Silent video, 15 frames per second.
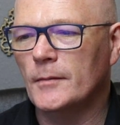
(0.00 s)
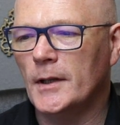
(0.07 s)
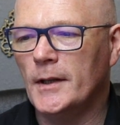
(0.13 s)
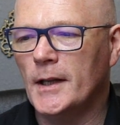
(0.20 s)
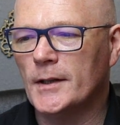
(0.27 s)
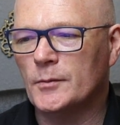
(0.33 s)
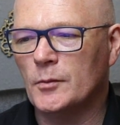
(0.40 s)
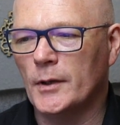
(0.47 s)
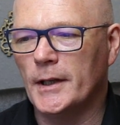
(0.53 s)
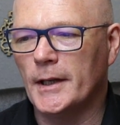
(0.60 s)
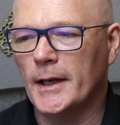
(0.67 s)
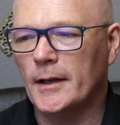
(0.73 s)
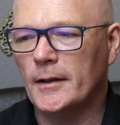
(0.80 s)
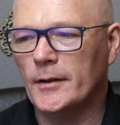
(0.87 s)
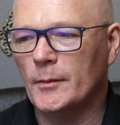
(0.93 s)
And that's what you
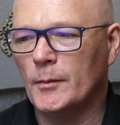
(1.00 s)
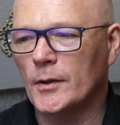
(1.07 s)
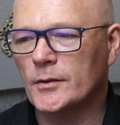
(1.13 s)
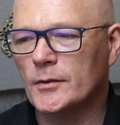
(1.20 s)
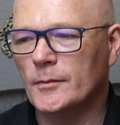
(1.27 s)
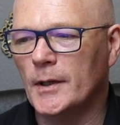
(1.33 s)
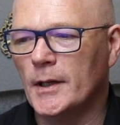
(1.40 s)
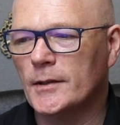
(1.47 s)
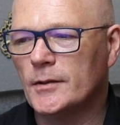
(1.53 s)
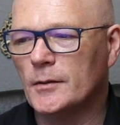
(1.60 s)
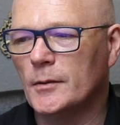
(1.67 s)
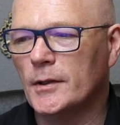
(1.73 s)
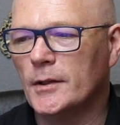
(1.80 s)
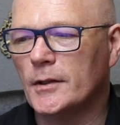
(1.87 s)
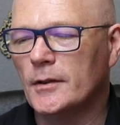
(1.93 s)
get at the bottom there. So
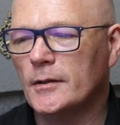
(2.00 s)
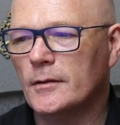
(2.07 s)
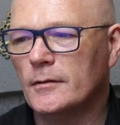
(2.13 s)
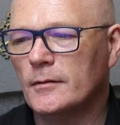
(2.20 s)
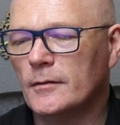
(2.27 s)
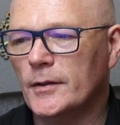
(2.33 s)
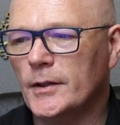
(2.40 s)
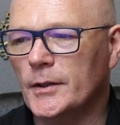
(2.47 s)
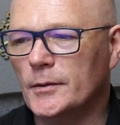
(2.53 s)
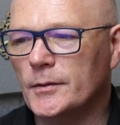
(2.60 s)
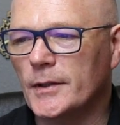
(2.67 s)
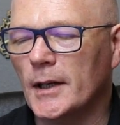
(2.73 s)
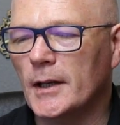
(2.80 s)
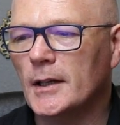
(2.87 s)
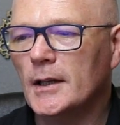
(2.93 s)
we're gonna use
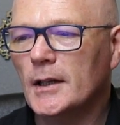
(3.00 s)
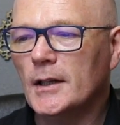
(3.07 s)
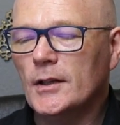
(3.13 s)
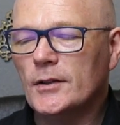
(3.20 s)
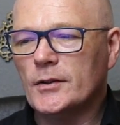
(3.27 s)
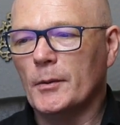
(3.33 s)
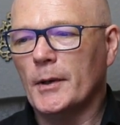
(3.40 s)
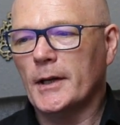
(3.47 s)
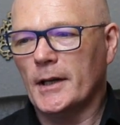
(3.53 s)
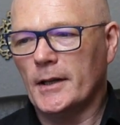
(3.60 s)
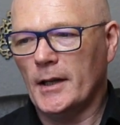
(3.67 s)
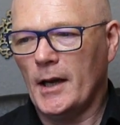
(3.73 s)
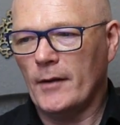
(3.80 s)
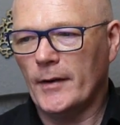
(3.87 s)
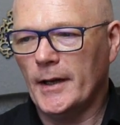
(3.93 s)
that. So we can either
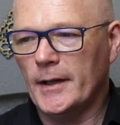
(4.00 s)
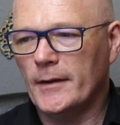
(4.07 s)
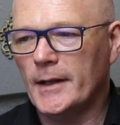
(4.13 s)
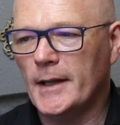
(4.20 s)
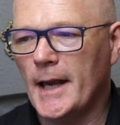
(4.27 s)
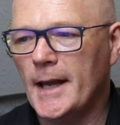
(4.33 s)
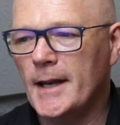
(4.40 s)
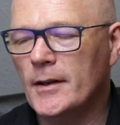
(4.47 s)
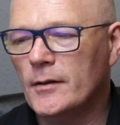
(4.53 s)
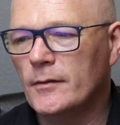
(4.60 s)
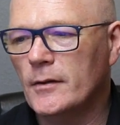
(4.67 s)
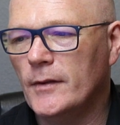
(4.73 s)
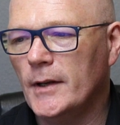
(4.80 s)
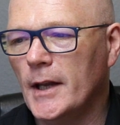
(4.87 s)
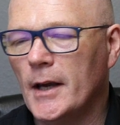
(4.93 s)
have it at the end of
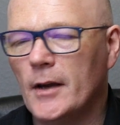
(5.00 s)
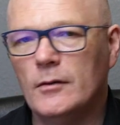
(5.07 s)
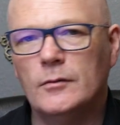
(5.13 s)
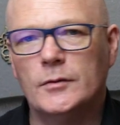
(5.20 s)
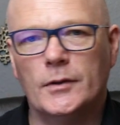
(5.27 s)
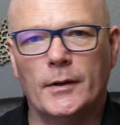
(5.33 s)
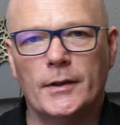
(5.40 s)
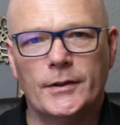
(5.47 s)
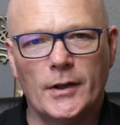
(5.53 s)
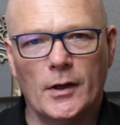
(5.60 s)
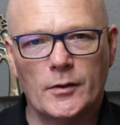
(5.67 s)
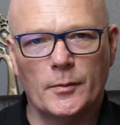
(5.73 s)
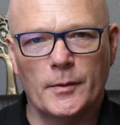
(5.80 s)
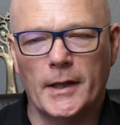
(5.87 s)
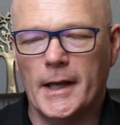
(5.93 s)
the video, so it
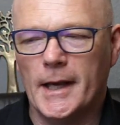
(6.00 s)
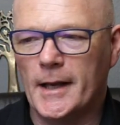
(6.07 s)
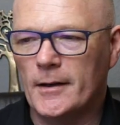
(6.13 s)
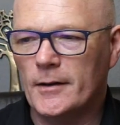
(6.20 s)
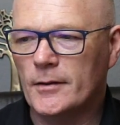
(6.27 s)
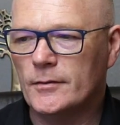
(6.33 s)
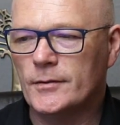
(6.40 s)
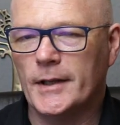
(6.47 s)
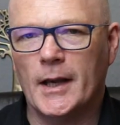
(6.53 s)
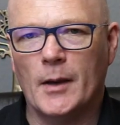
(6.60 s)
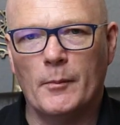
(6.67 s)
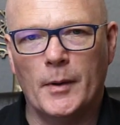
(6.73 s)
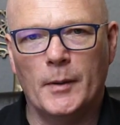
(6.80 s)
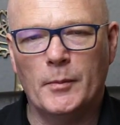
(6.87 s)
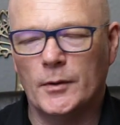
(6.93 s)
shows up at the end to
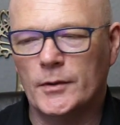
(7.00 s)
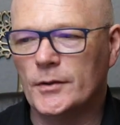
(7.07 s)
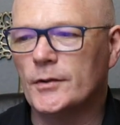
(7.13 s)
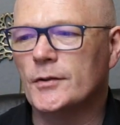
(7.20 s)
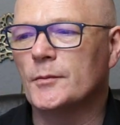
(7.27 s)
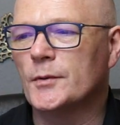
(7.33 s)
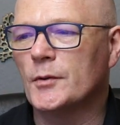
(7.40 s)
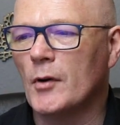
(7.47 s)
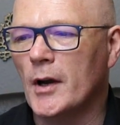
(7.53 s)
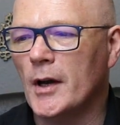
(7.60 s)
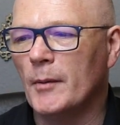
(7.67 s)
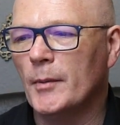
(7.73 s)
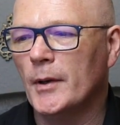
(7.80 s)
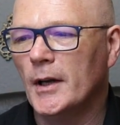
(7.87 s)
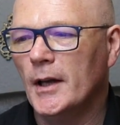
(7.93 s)
get people to
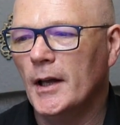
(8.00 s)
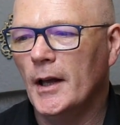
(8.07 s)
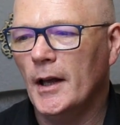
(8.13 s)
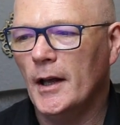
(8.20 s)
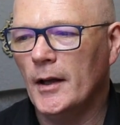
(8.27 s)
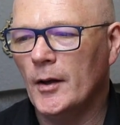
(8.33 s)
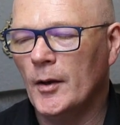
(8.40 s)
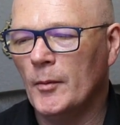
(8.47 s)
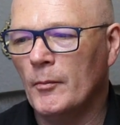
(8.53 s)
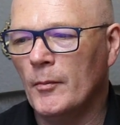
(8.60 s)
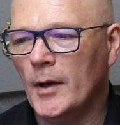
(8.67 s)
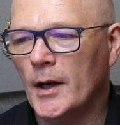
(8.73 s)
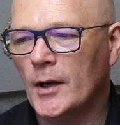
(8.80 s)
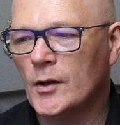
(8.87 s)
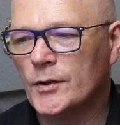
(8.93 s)
subscribe, um,
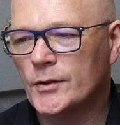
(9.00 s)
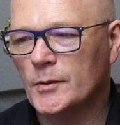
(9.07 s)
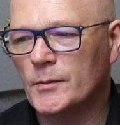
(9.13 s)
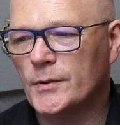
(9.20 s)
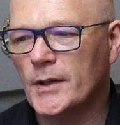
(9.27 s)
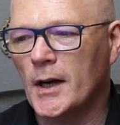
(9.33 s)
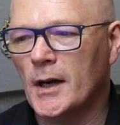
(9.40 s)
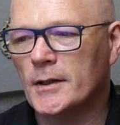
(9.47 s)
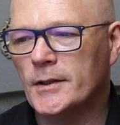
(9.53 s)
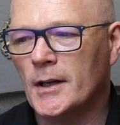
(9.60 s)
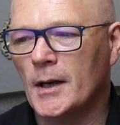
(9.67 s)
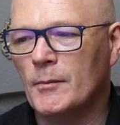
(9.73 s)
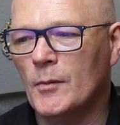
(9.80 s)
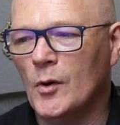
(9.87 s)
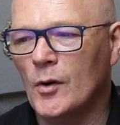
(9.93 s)
a custom start
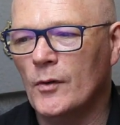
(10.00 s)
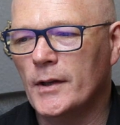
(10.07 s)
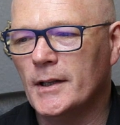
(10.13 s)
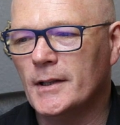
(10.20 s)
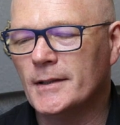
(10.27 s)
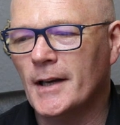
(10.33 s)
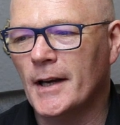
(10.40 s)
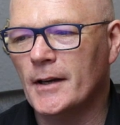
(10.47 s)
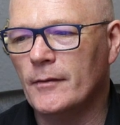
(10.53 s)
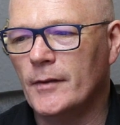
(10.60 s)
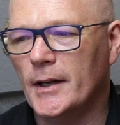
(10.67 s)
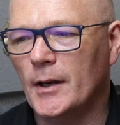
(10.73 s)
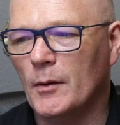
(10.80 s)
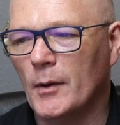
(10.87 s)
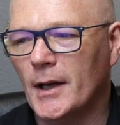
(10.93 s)
time or the entire
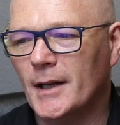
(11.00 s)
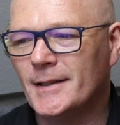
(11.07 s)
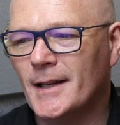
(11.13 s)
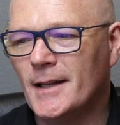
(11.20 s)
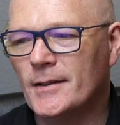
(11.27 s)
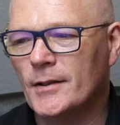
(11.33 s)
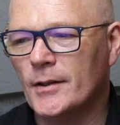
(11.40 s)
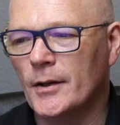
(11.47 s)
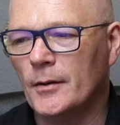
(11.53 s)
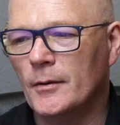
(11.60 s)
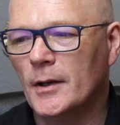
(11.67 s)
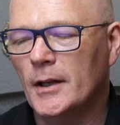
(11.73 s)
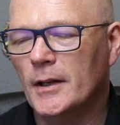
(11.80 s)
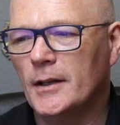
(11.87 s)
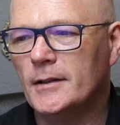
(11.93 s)
video. What I tend to do
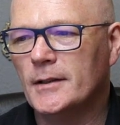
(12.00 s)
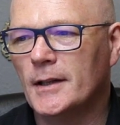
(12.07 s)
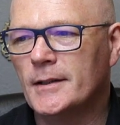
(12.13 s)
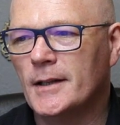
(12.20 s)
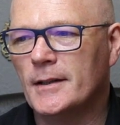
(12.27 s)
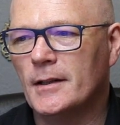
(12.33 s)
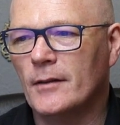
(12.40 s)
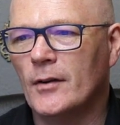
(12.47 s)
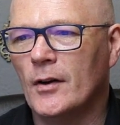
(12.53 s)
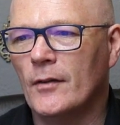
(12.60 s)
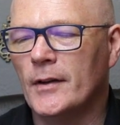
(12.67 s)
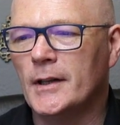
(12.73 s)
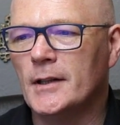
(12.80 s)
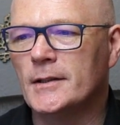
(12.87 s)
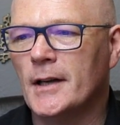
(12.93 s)
is I tend to have it on
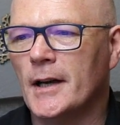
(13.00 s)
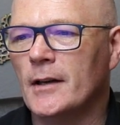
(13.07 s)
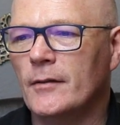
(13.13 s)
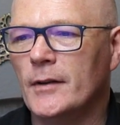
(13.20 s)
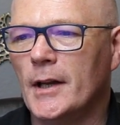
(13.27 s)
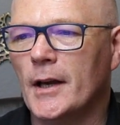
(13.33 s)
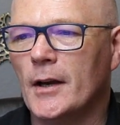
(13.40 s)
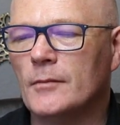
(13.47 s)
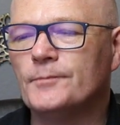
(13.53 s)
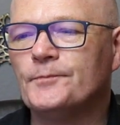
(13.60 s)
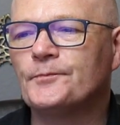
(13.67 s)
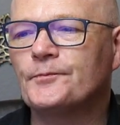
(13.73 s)
the entire video.